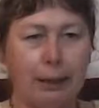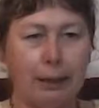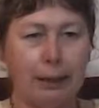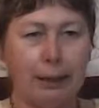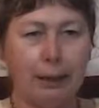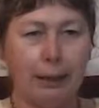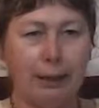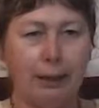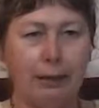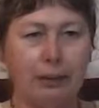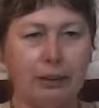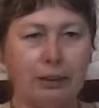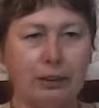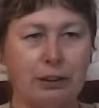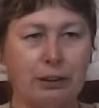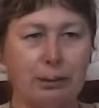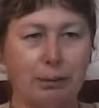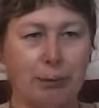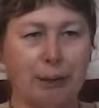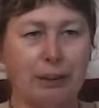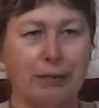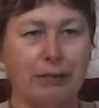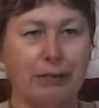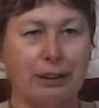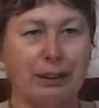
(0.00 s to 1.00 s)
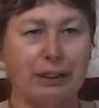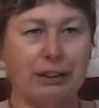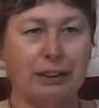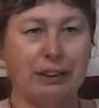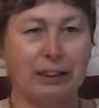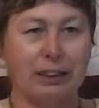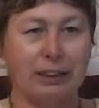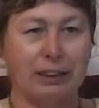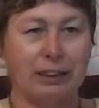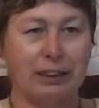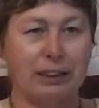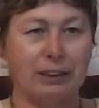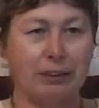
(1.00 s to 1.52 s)
Now, some other
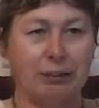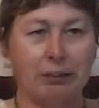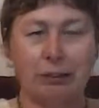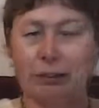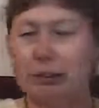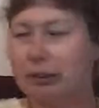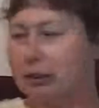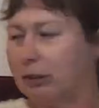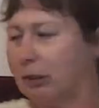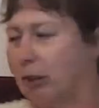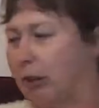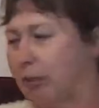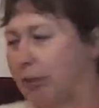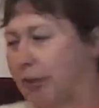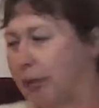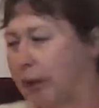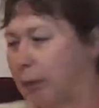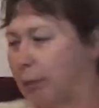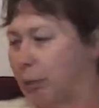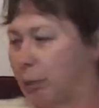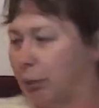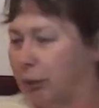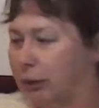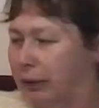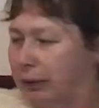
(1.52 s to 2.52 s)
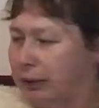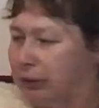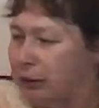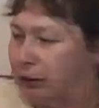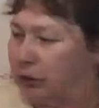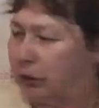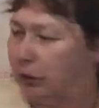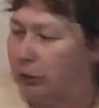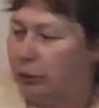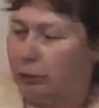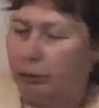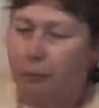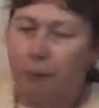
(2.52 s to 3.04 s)
accessories are available with these
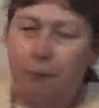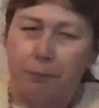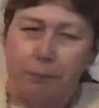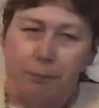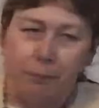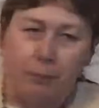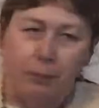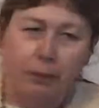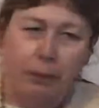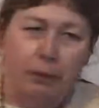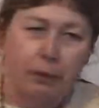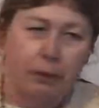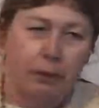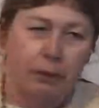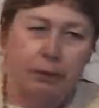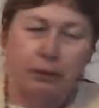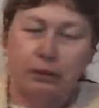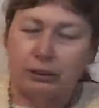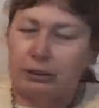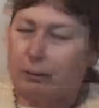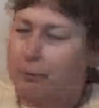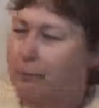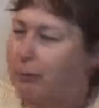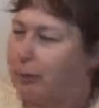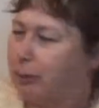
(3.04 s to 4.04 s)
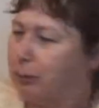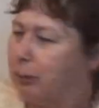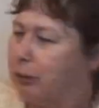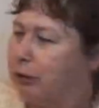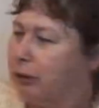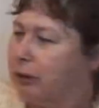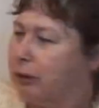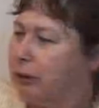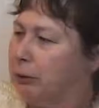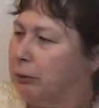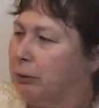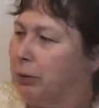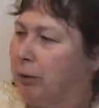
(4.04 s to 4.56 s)
too, that some people
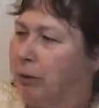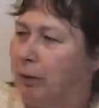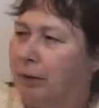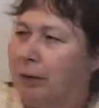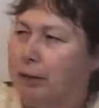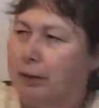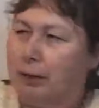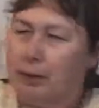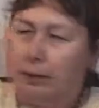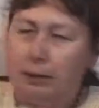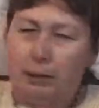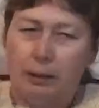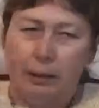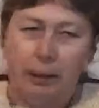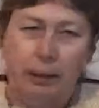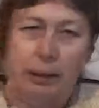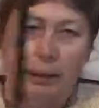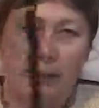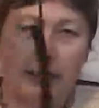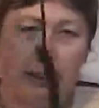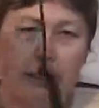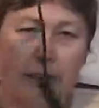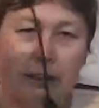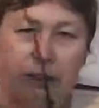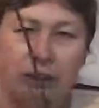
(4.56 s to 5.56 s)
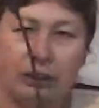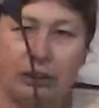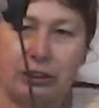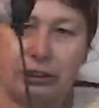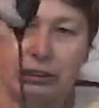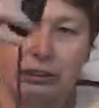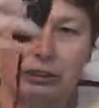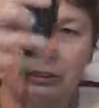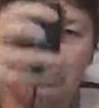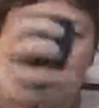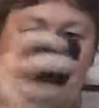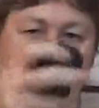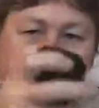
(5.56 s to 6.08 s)
tend to buy. Now
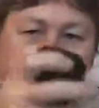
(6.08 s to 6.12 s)
this,